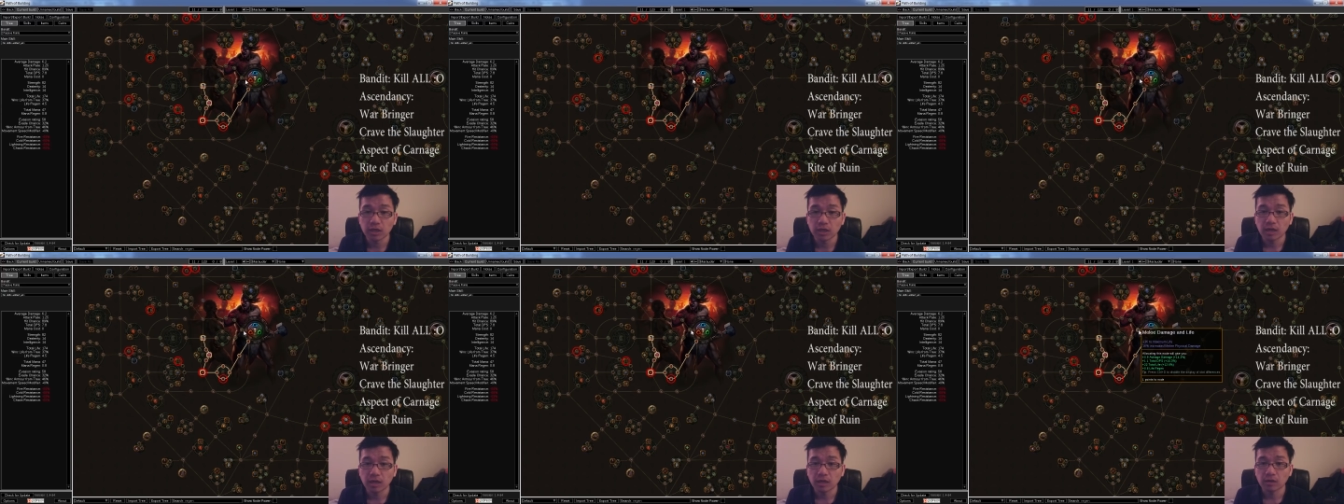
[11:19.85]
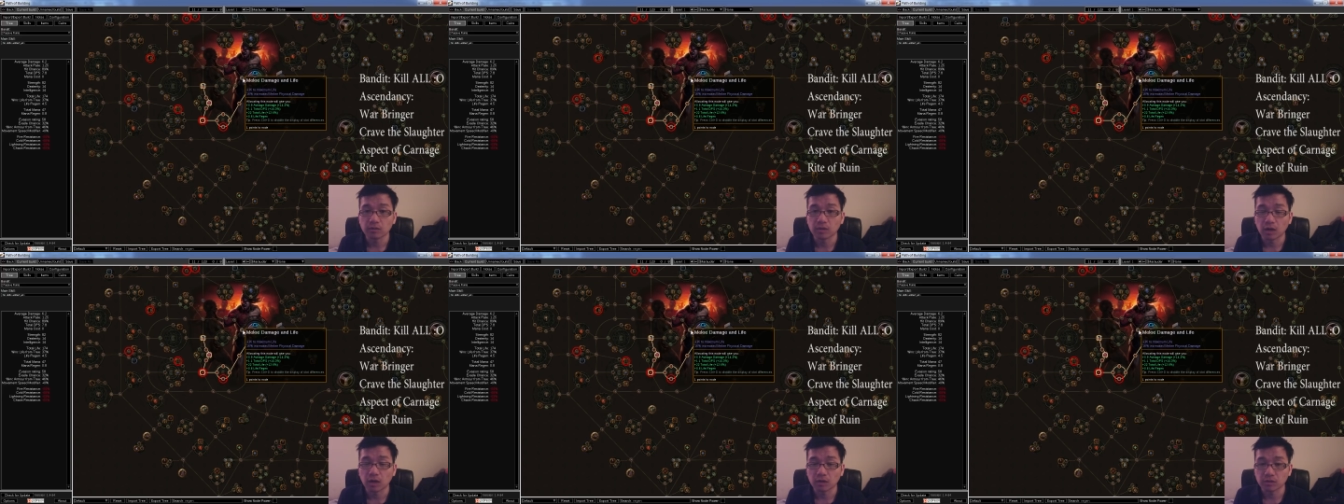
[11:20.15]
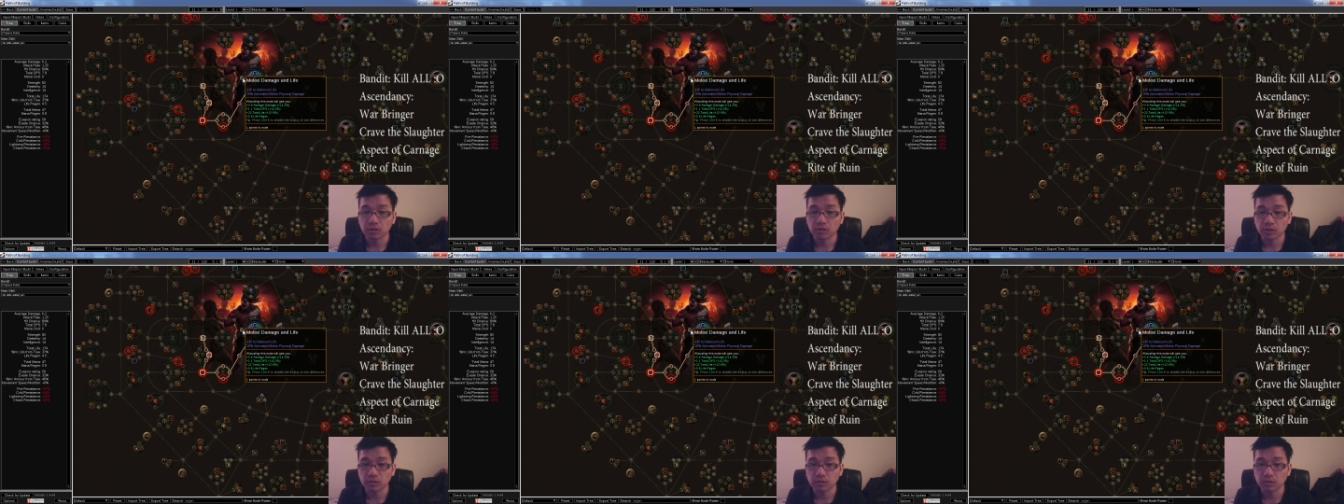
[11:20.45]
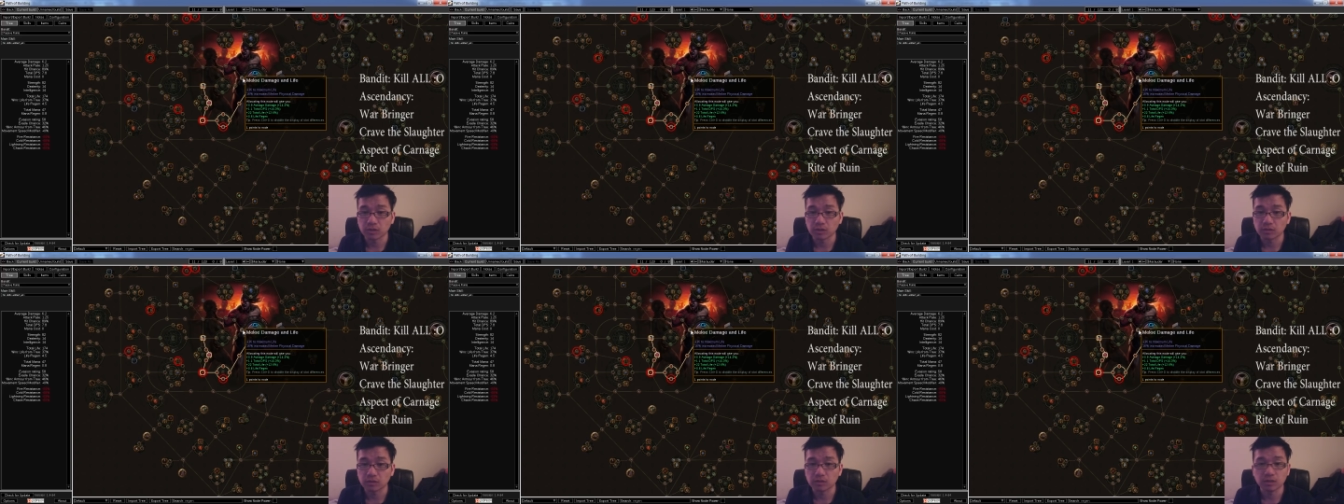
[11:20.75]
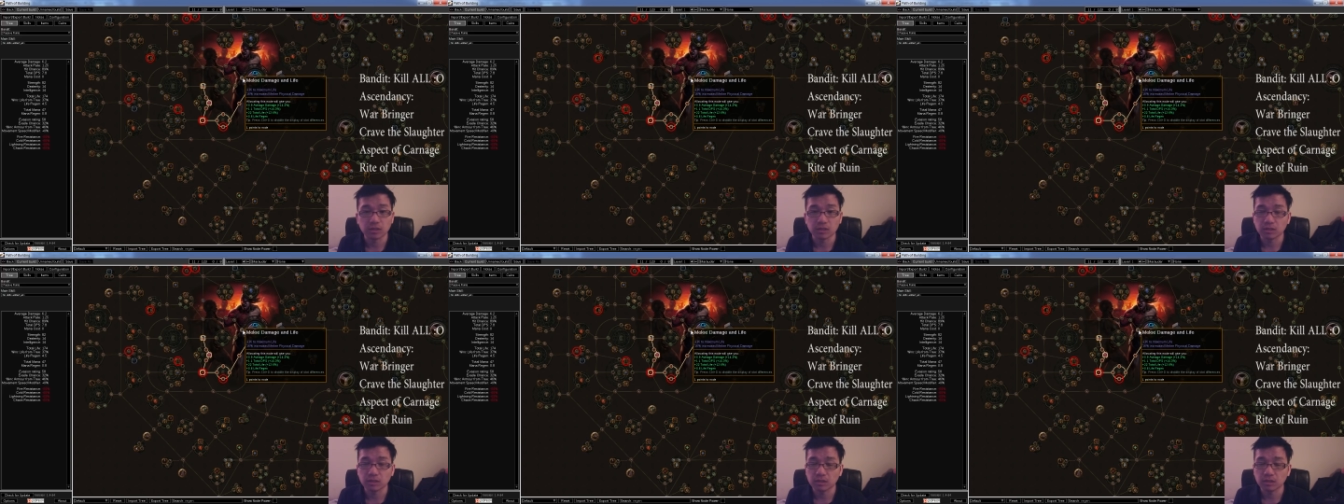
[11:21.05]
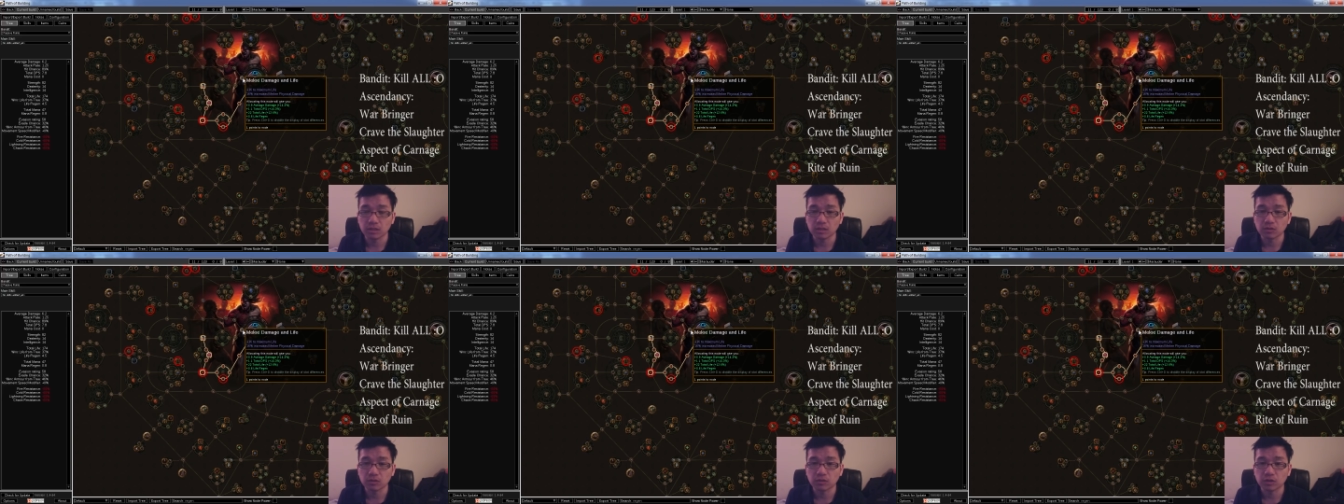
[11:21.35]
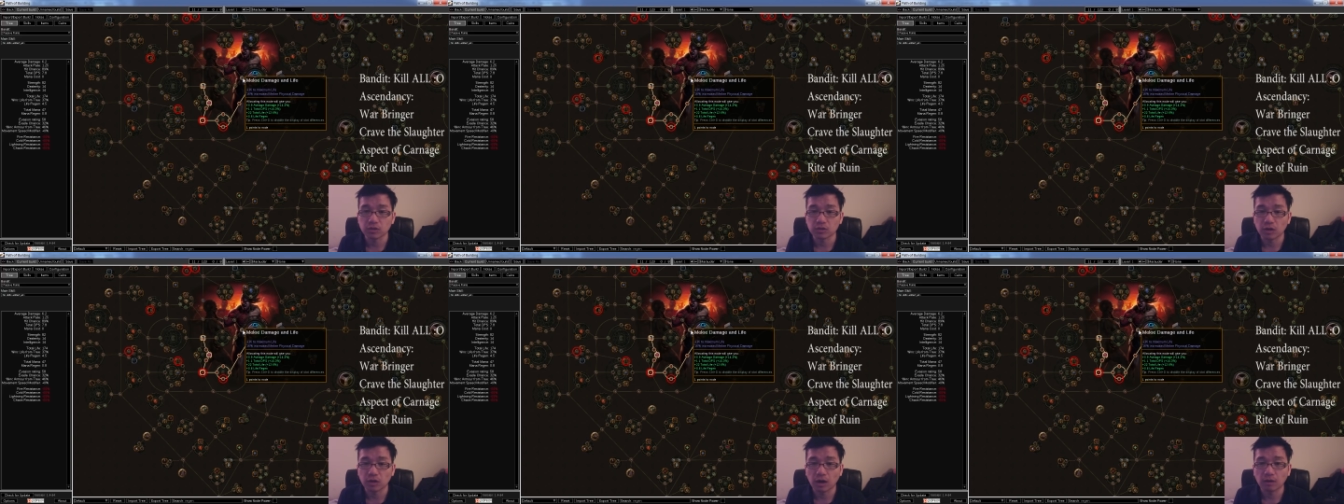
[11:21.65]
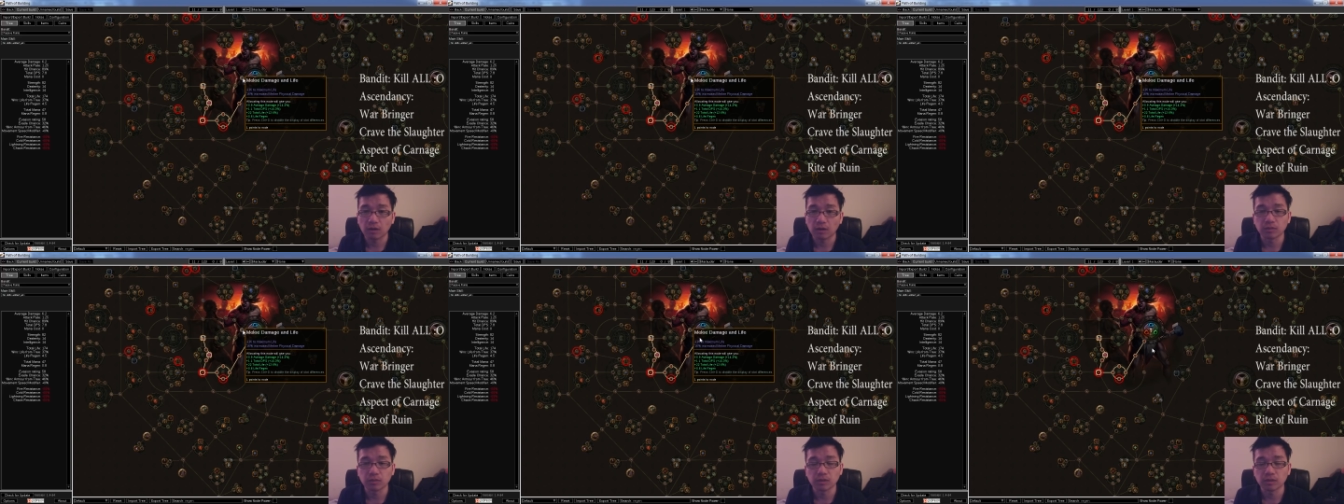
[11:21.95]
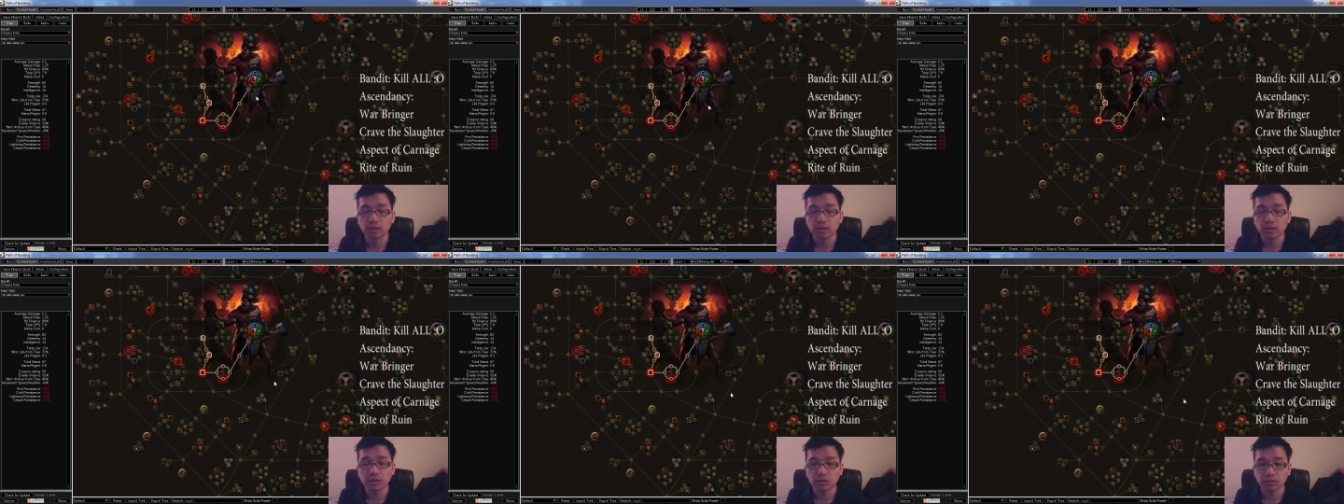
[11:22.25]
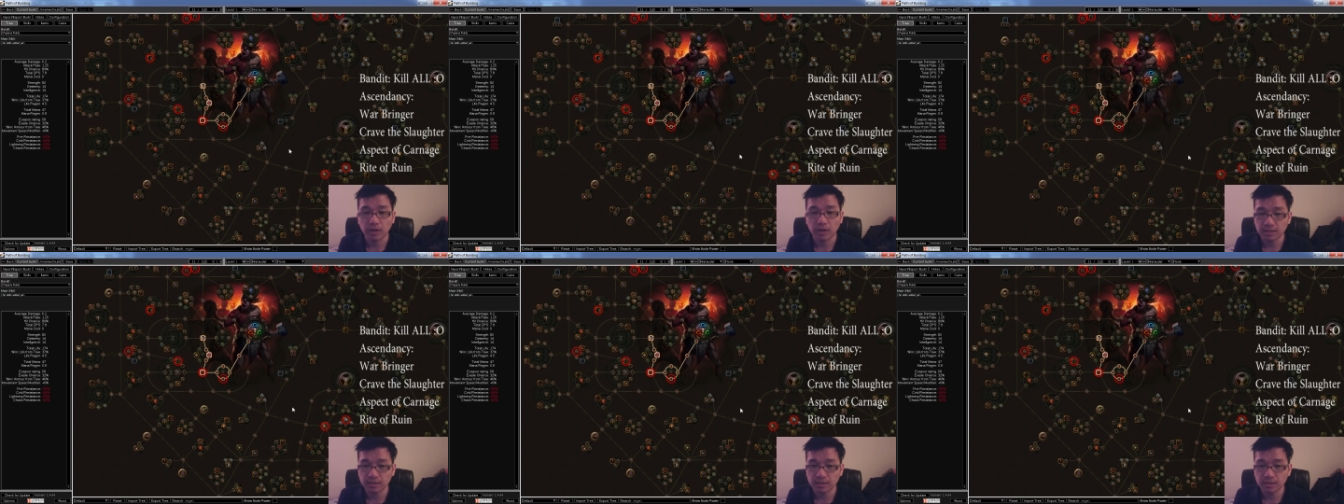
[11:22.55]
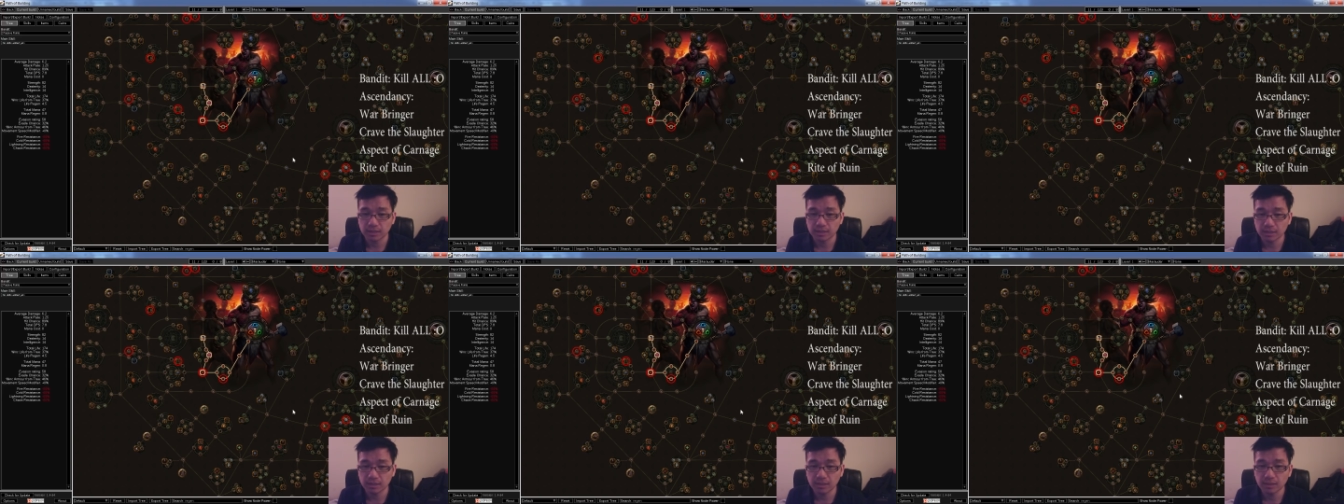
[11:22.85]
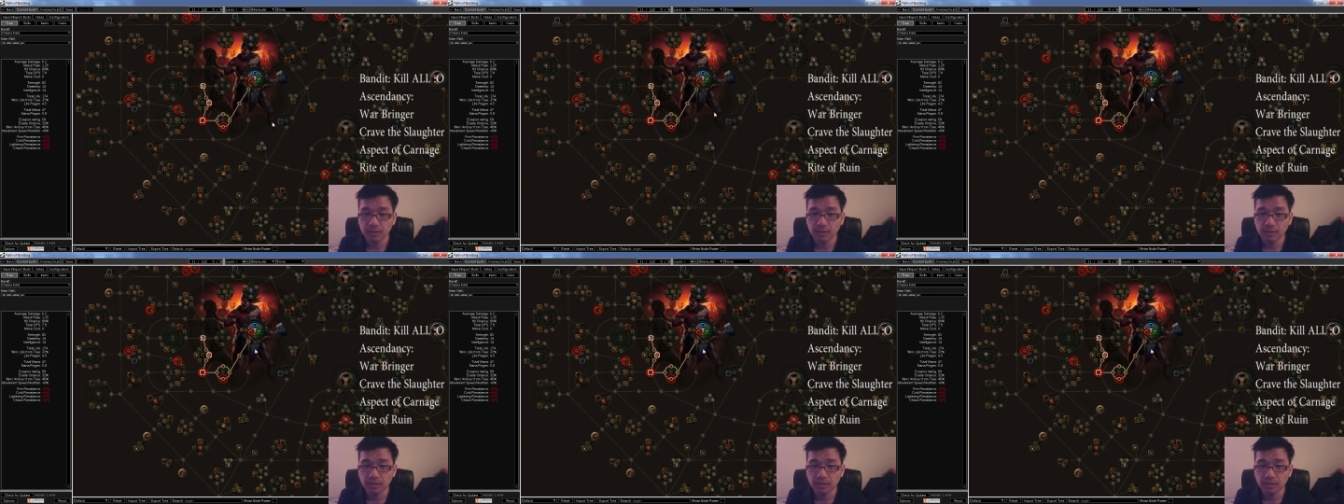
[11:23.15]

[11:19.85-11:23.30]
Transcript: It will also inc- just increase your output drastically.